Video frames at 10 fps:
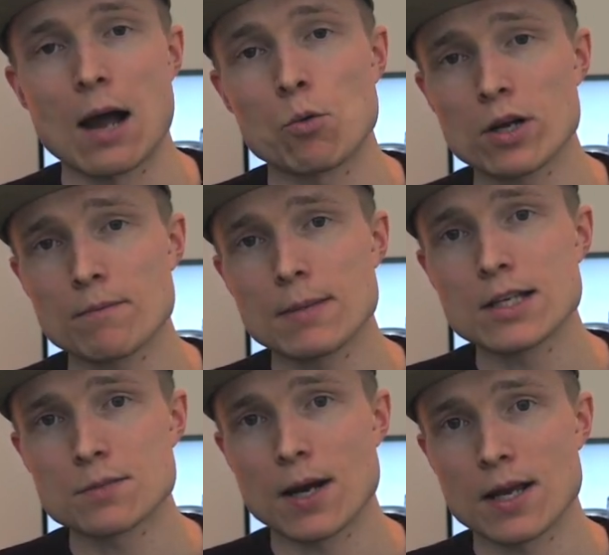And what it
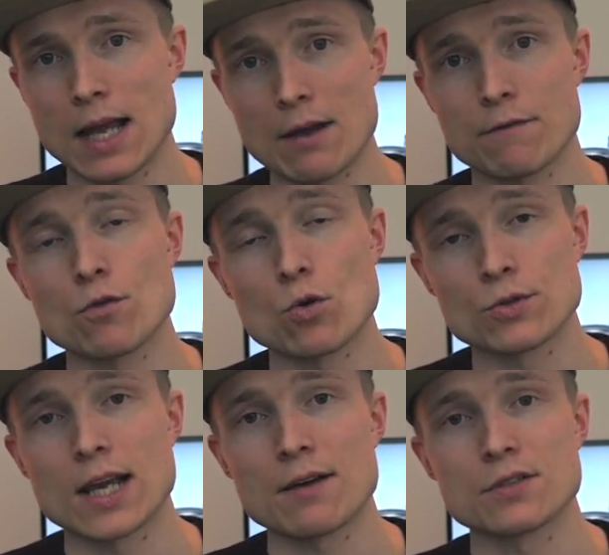means by f4
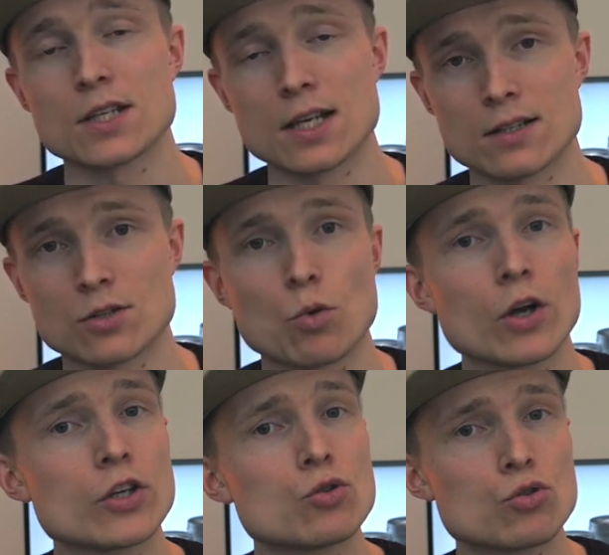to f6 is
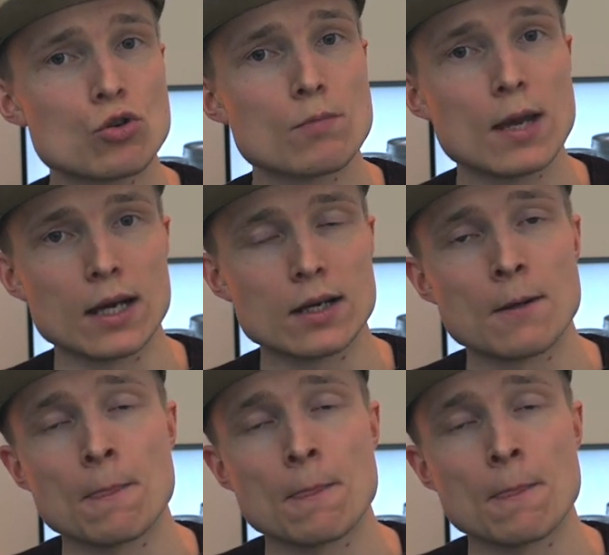when you zoom in,